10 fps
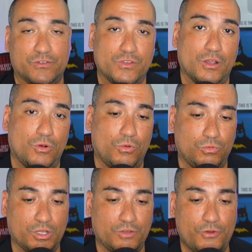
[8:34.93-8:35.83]
So
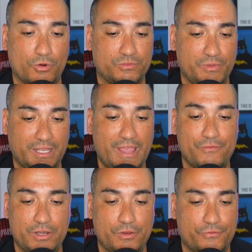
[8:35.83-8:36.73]
look forward to making that
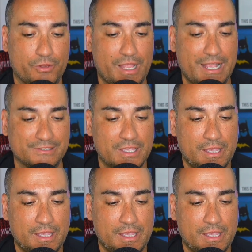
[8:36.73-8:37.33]
video for you guys.